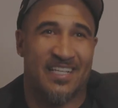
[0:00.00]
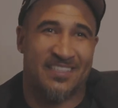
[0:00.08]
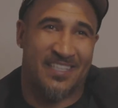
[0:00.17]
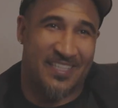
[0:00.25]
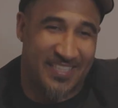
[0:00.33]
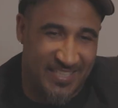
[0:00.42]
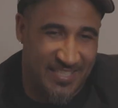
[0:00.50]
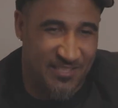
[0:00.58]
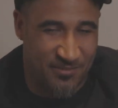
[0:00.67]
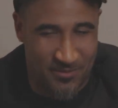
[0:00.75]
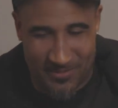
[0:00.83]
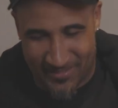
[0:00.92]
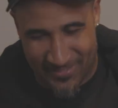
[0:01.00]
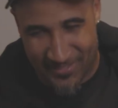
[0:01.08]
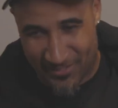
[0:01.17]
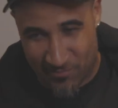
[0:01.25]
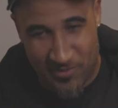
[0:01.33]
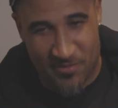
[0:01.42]
I say kids, he's
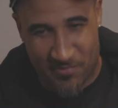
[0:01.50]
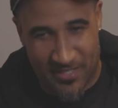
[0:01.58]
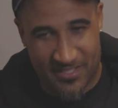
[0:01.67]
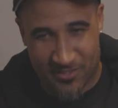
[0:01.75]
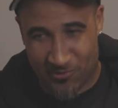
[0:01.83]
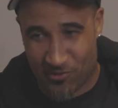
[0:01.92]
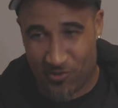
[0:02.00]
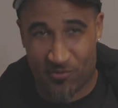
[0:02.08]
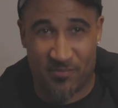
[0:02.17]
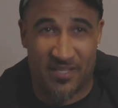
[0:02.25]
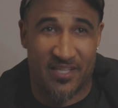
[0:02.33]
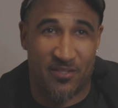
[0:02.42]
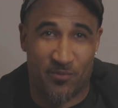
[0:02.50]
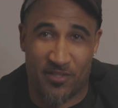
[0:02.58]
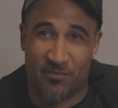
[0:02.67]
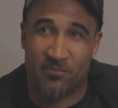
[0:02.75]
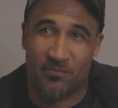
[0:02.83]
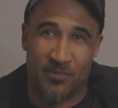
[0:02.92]
younger than me, but he's a grown man.
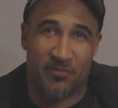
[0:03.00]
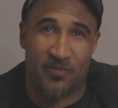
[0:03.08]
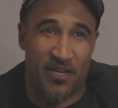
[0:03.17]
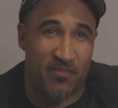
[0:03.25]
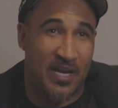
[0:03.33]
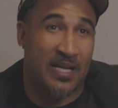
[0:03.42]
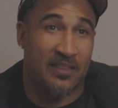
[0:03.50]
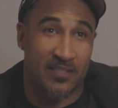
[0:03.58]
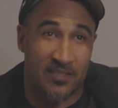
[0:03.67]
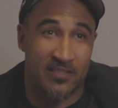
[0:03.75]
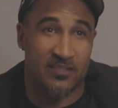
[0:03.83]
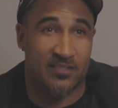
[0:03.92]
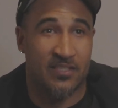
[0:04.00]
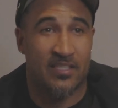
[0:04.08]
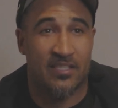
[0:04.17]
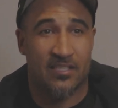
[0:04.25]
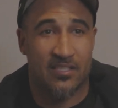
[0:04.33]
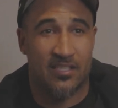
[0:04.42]
One of my favorite athletes.
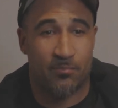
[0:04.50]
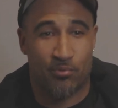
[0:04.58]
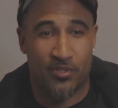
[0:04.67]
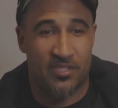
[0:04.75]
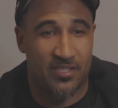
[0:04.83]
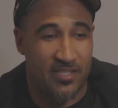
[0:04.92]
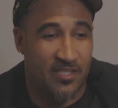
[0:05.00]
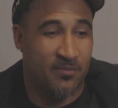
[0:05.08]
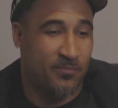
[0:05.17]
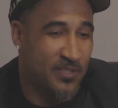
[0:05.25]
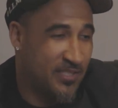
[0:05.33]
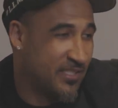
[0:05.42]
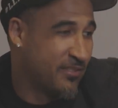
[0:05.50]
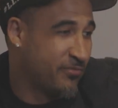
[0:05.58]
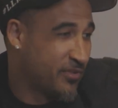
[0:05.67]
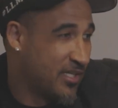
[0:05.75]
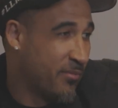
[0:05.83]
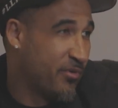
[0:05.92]
Uh, I uh, appreciate him again
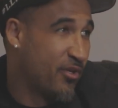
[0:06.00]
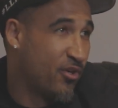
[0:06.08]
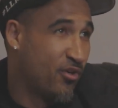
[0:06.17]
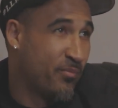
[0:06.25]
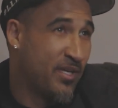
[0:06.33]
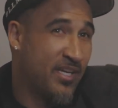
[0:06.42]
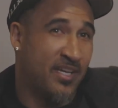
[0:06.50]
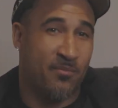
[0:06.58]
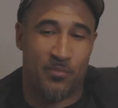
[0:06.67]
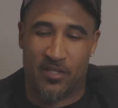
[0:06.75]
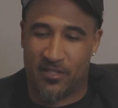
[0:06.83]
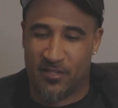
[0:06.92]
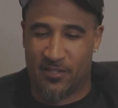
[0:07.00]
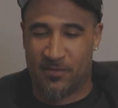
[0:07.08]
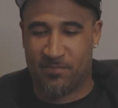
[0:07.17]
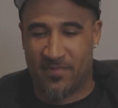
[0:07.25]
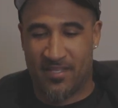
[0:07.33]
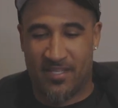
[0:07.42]
for coming on, man. But
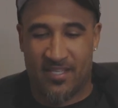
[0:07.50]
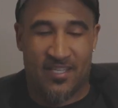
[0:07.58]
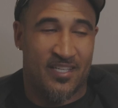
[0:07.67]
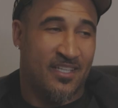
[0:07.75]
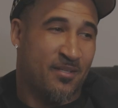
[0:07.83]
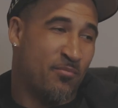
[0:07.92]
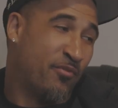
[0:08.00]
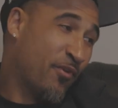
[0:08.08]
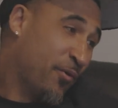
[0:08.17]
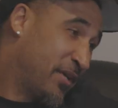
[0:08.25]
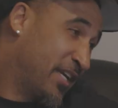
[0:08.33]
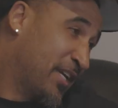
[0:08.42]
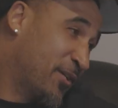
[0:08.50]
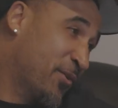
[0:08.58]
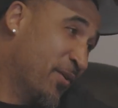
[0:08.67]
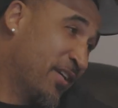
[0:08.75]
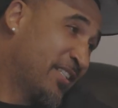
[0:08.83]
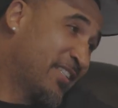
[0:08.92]
uh, before we get
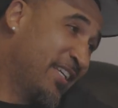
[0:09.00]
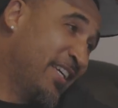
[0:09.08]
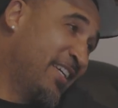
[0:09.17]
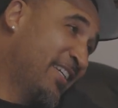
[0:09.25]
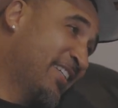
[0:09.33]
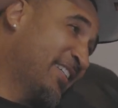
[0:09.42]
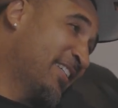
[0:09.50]
going, see.